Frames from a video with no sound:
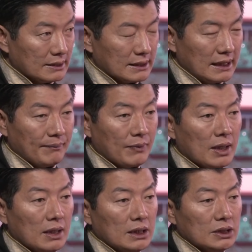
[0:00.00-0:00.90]
this claim.
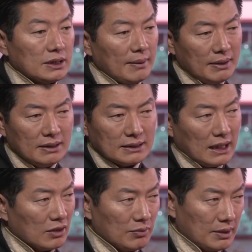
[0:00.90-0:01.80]
So I made this
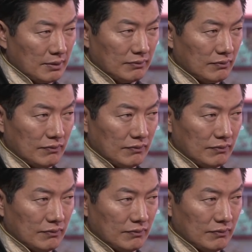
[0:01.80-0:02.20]
argument